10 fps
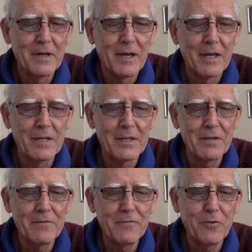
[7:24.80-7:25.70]
And
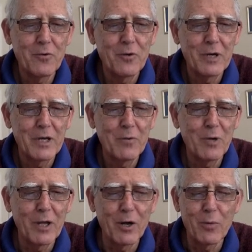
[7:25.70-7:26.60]
therefore, he will
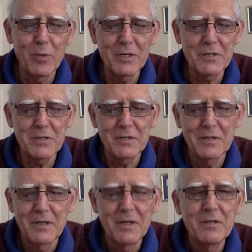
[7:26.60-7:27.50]
help us
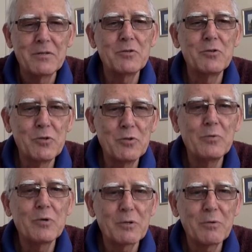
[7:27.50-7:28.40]
to do
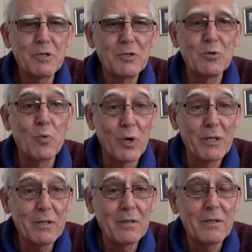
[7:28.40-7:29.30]
what we do
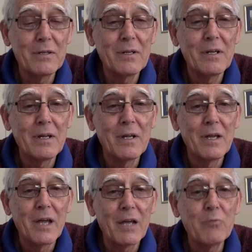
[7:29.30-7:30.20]
well,
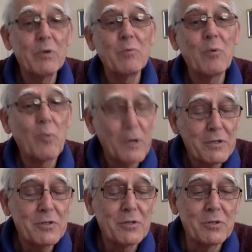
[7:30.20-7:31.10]
and we will want
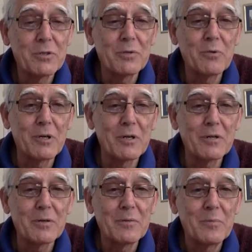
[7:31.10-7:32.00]
to do it well
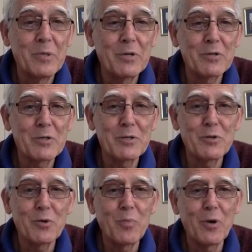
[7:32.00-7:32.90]
because it's
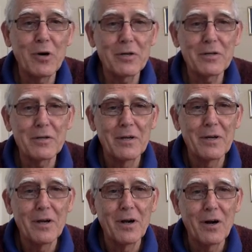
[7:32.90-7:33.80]
all part
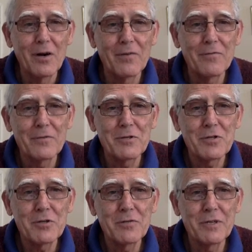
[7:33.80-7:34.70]
of
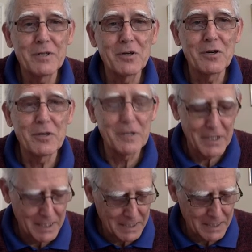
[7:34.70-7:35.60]
serving God
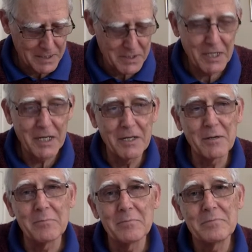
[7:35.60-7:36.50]
in his kingdom.